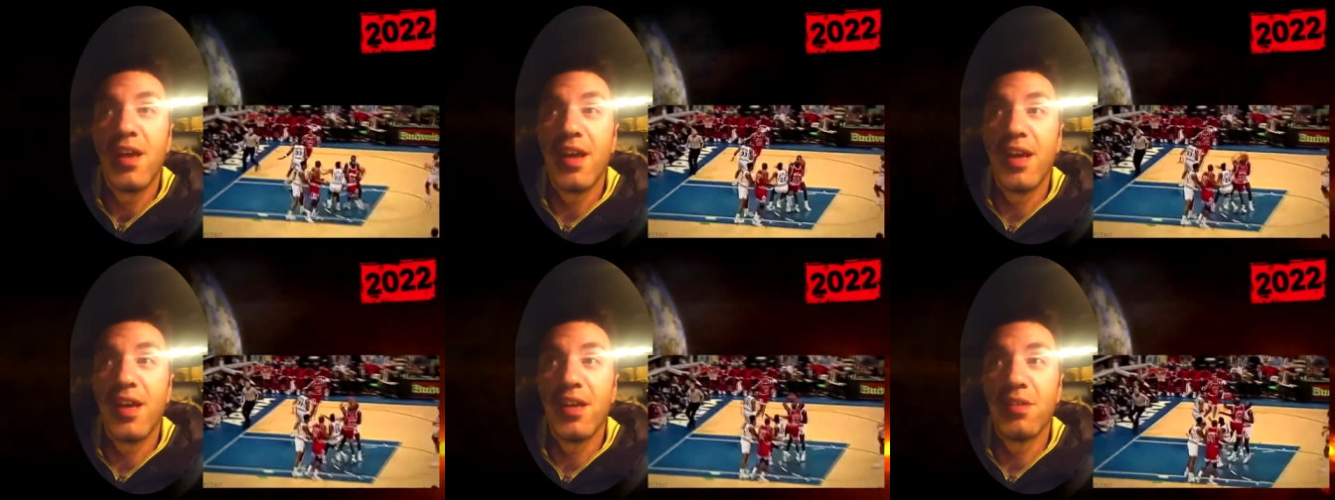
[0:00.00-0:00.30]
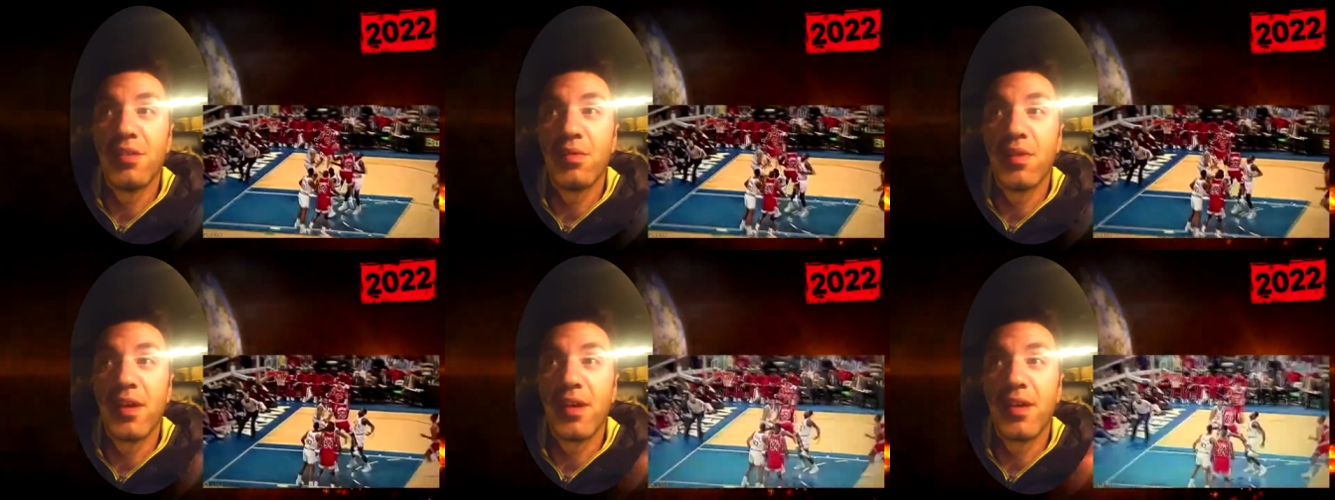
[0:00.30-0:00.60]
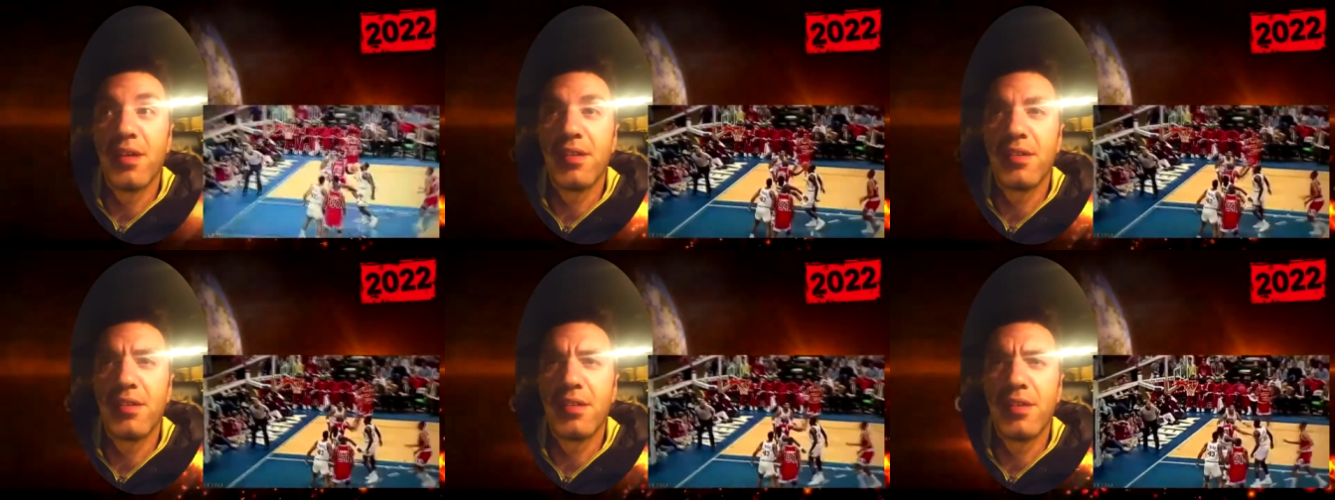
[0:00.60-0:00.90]

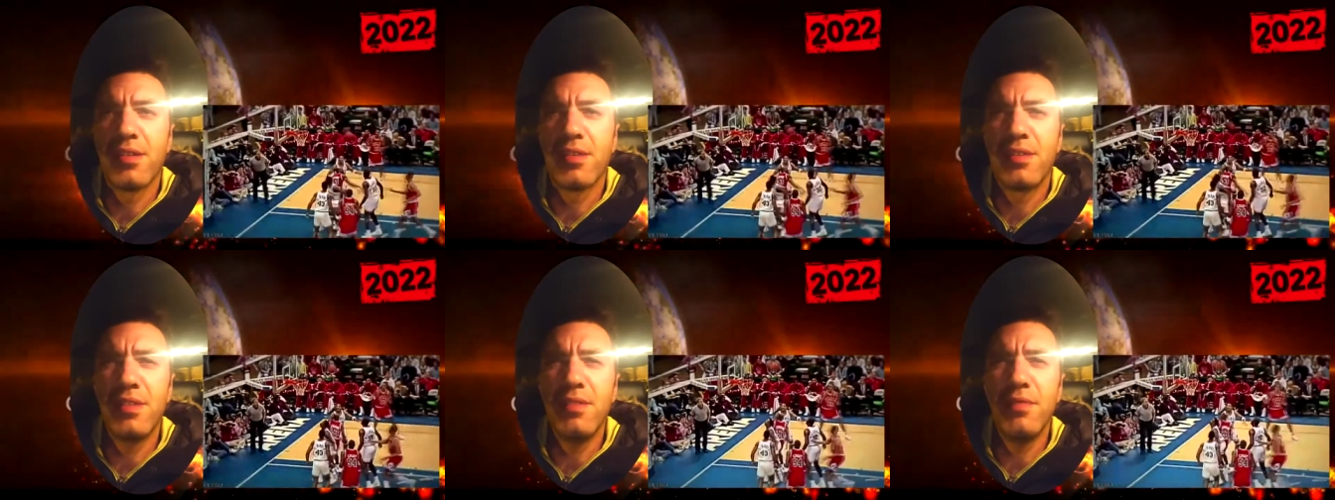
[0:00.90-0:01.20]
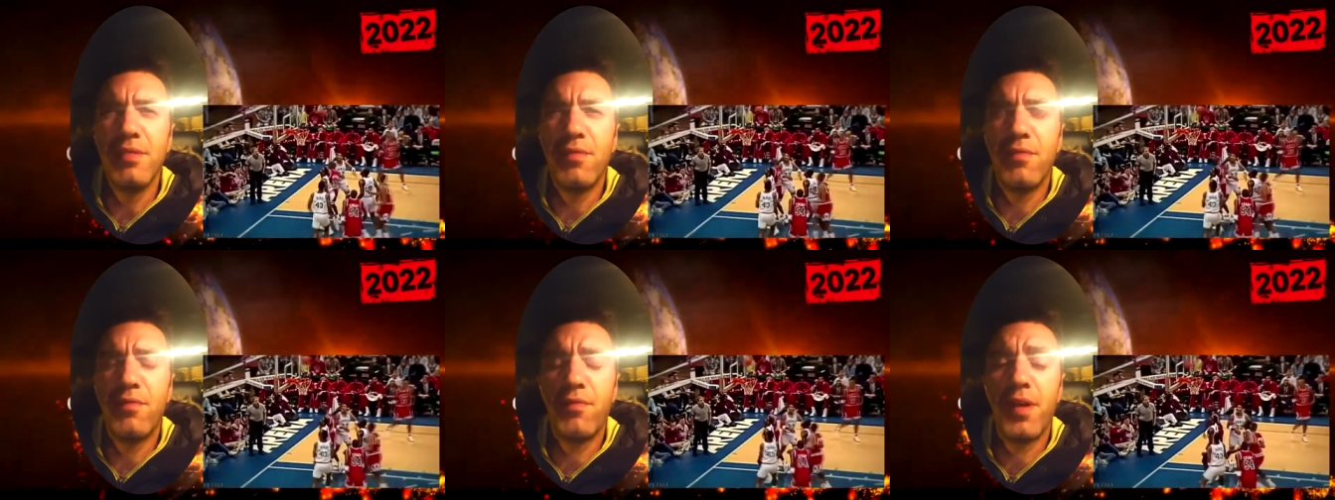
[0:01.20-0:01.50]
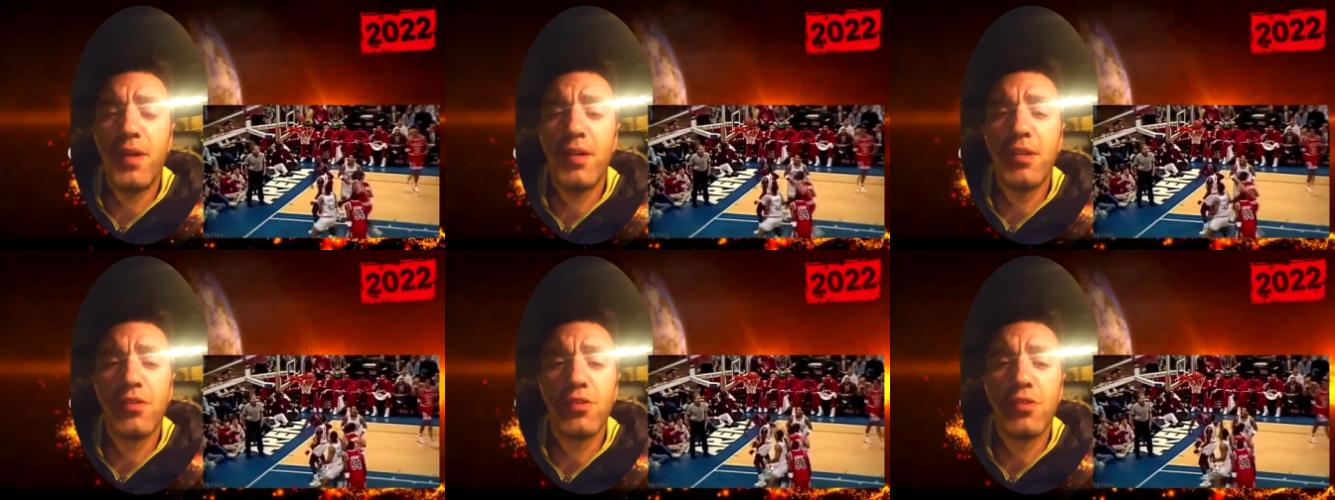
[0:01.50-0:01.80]
Anyway, it's even
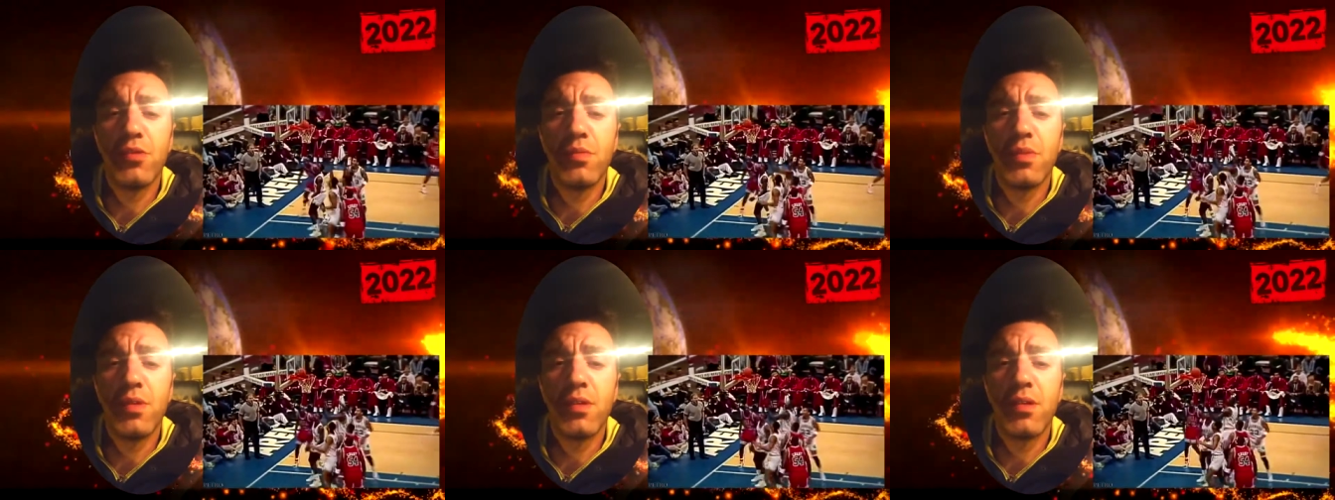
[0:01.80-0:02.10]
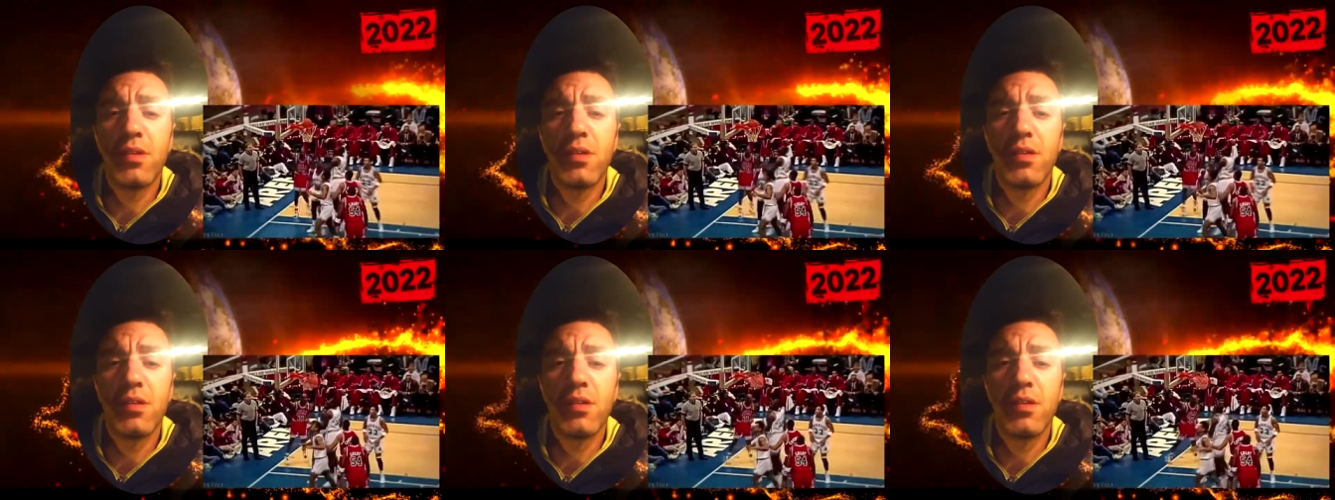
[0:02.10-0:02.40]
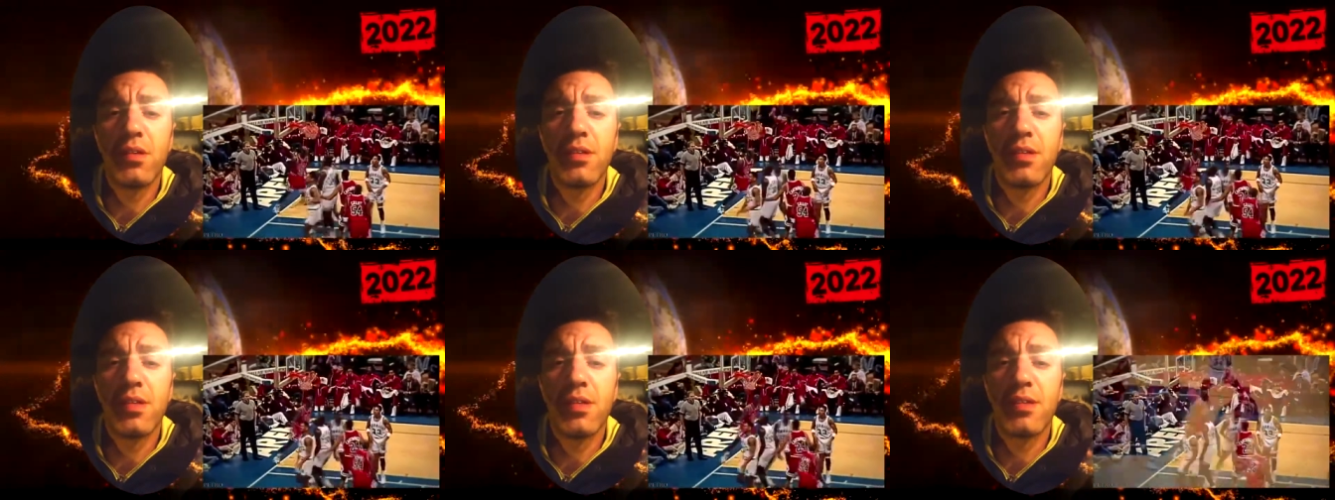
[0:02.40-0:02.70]
funny to me
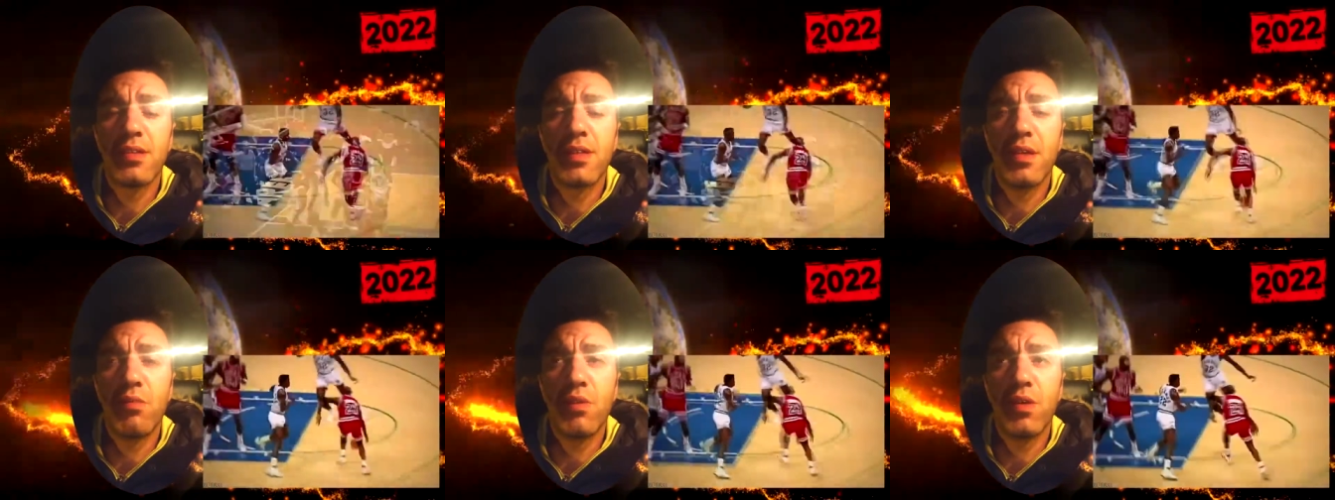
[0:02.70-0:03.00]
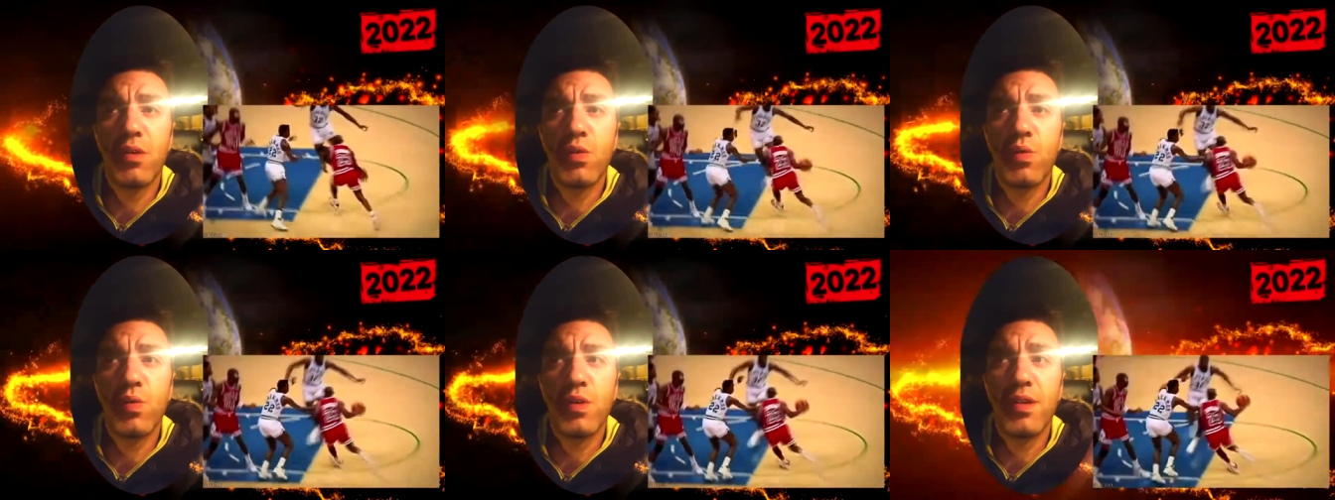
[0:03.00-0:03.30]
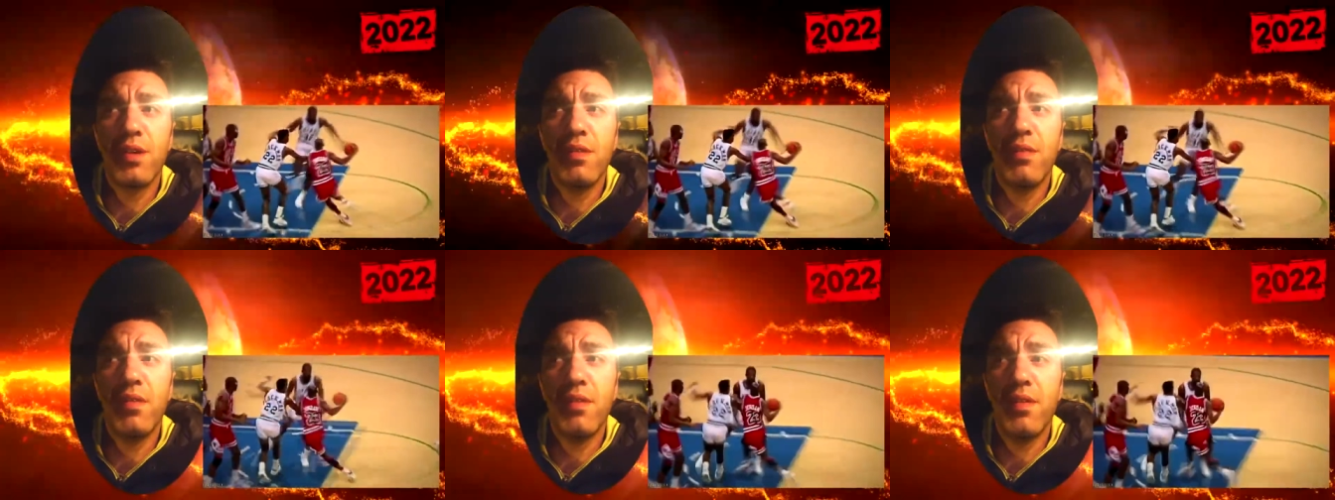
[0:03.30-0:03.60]
uh, that someone
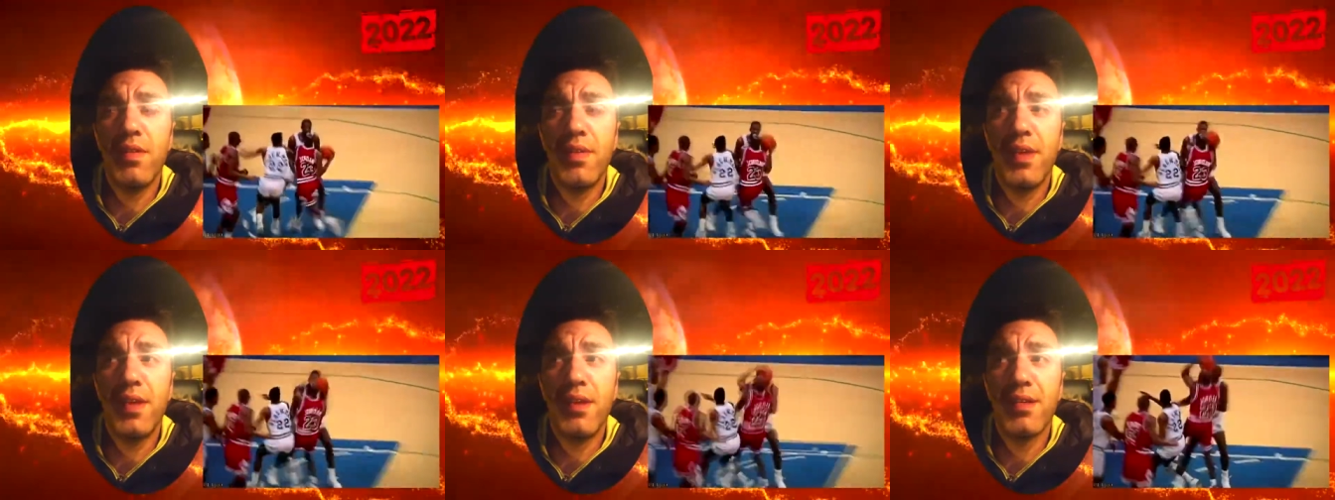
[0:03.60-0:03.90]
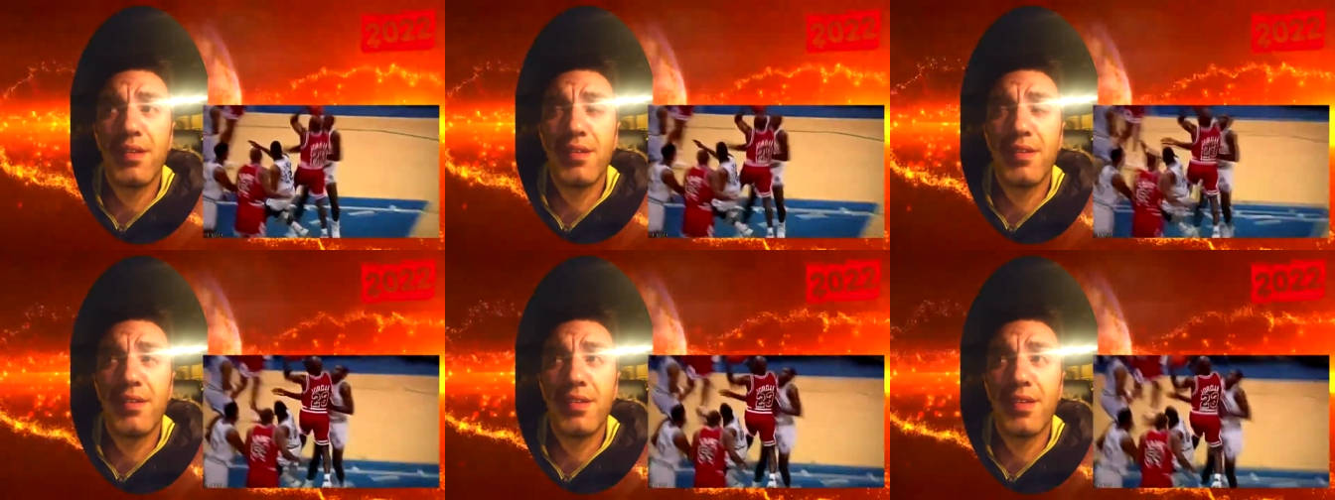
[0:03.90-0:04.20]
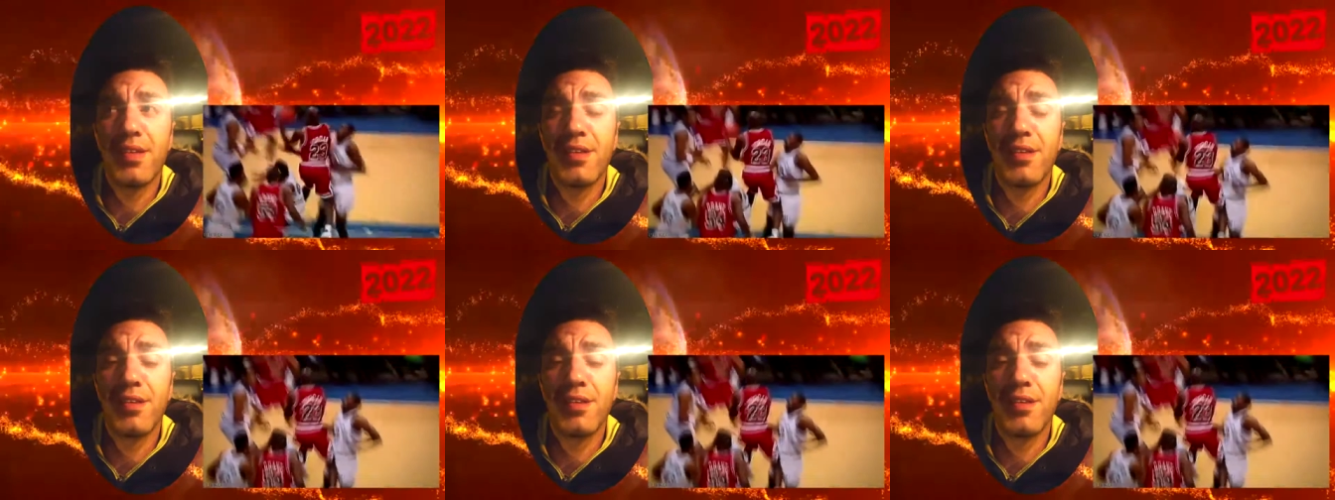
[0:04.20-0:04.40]
would even think that